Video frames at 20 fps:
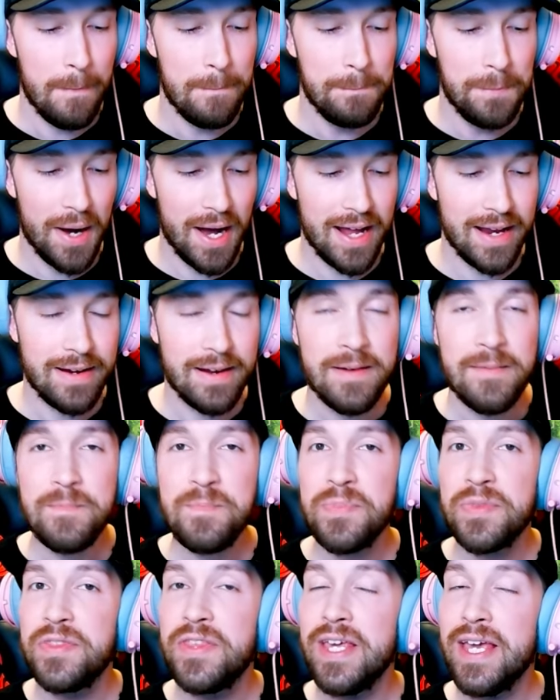But
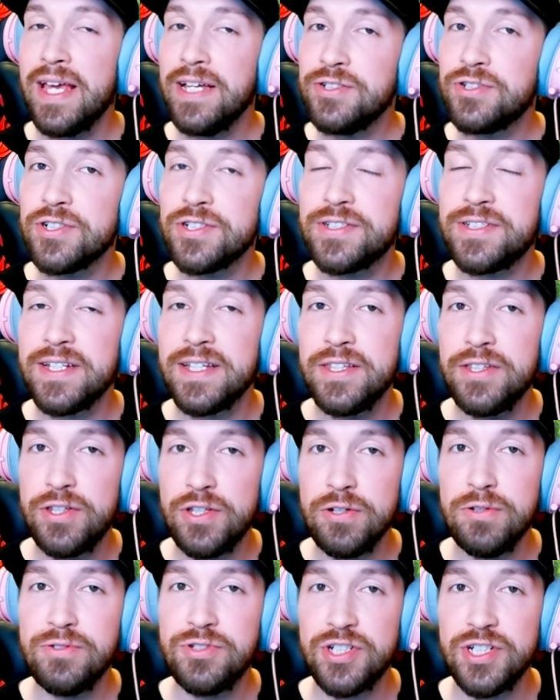the interesting
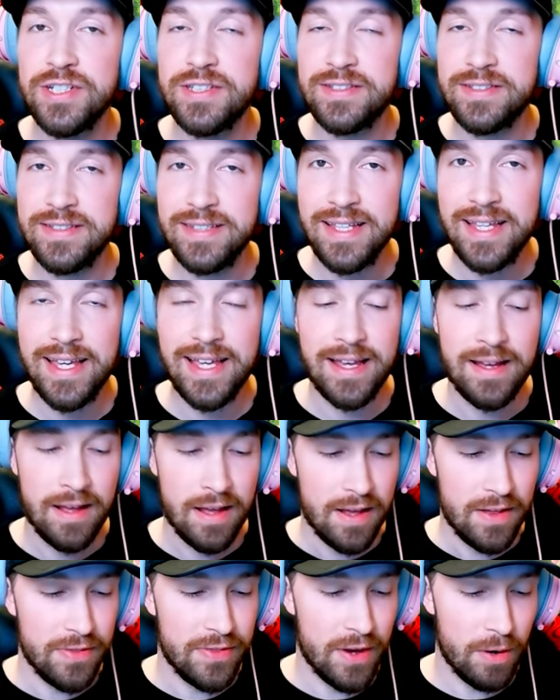UGC
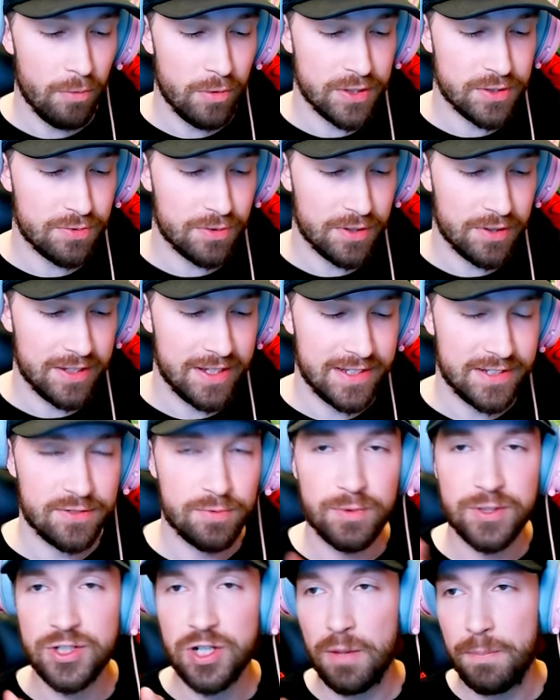that was released,
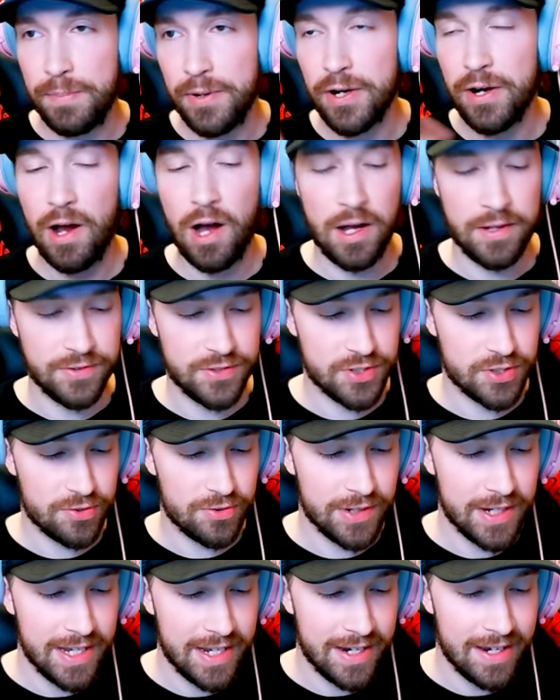which I'll put on
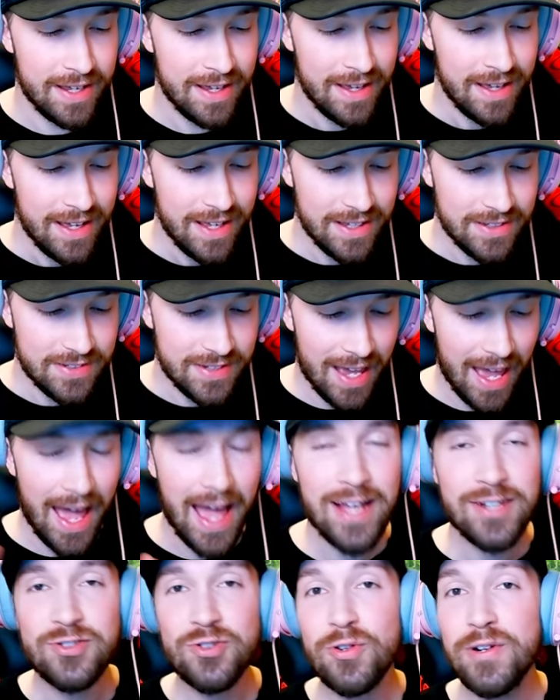screen, is
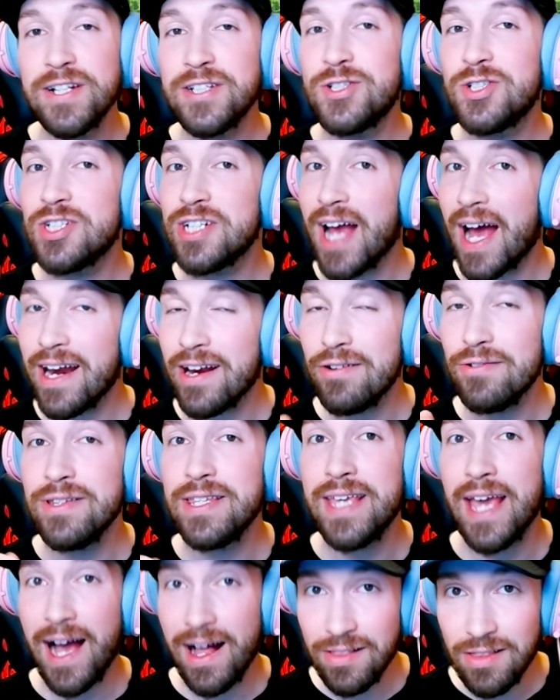Android Shadow
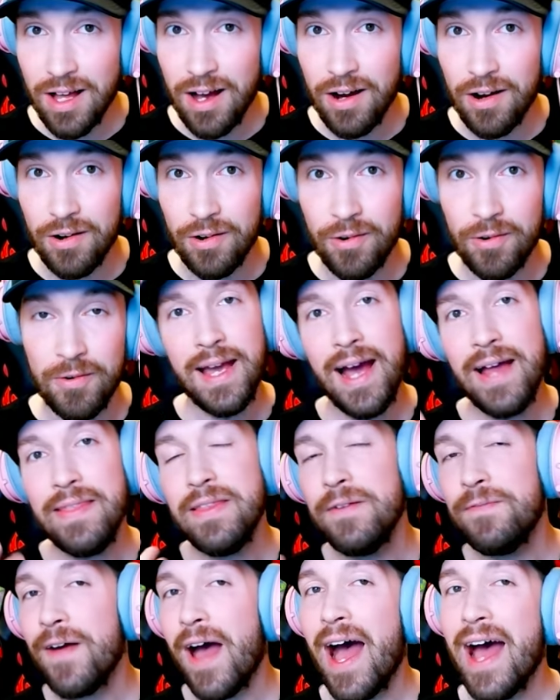Yellow. And
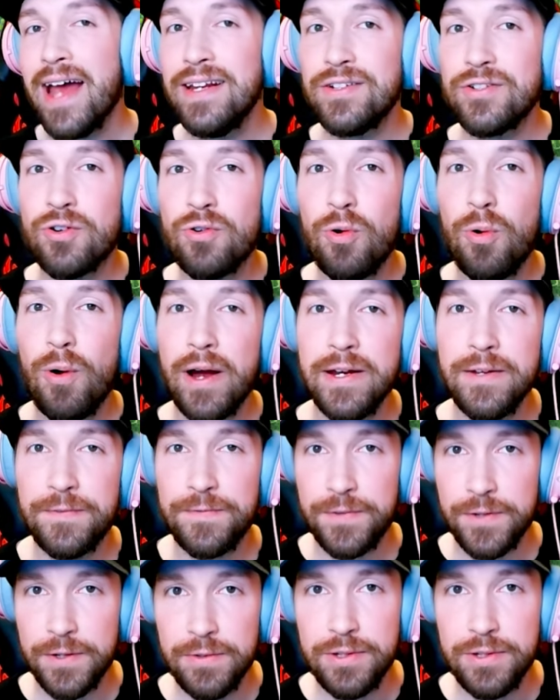they've added quite a few